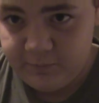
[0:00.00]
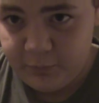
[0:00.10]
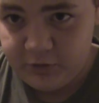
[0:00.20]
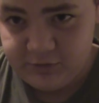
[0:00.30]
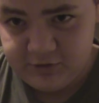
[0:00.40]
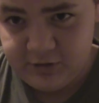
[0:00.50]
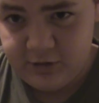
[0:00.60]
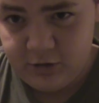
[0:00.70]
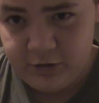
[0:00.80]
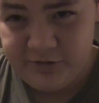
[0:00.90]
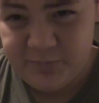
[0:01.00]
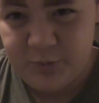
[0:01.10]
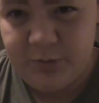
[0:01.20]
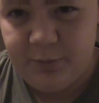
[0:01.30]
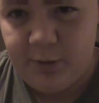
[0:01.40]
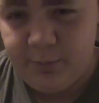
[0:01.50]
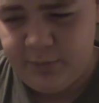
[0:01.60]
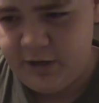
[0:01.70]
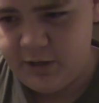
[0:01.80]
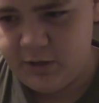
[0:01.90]
putting the slide on is pretty
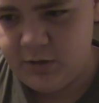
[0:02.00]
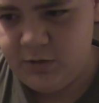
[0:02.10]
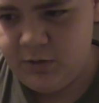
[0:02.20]
problematic.